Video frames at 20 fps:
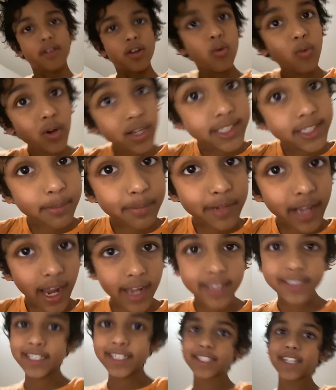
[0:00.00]
What's up,
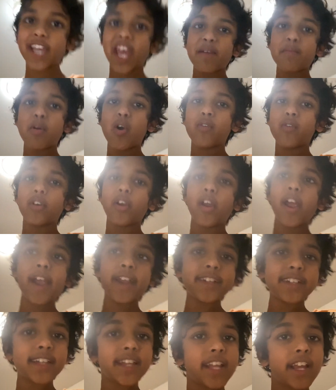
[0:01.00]
guys? It's Game Over,
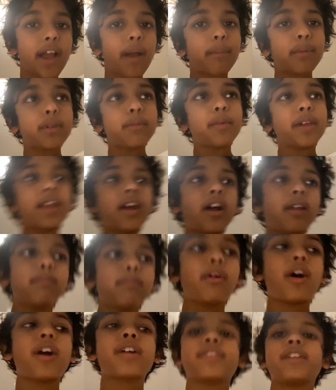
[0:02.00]
and today I'm going to be
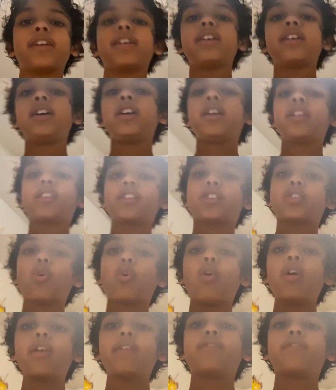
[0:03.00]
unboxing the Toy